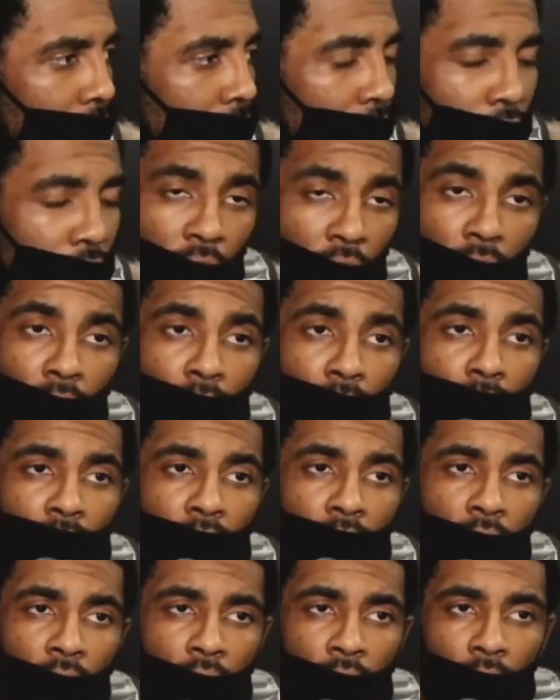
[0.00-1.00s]
show
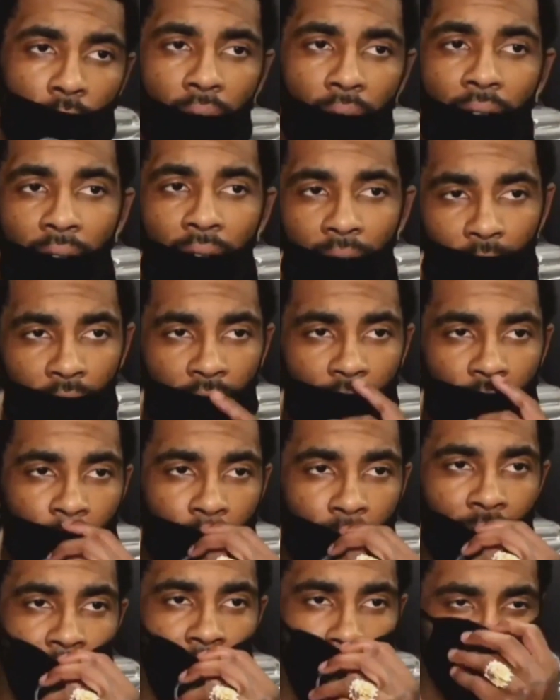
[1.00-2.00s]
why we've
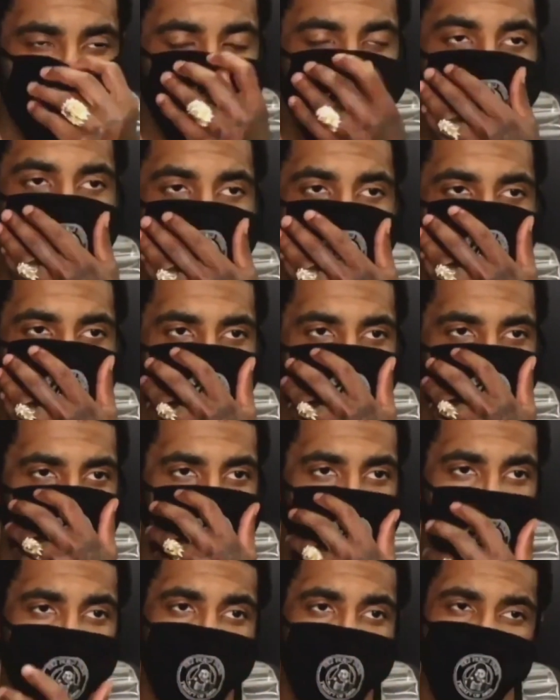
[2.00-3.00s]
been able to go
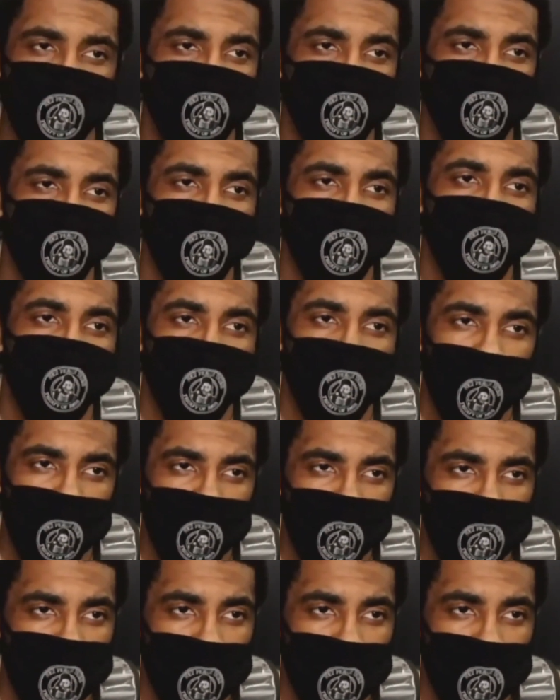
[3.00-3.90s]
on this little streak of ours.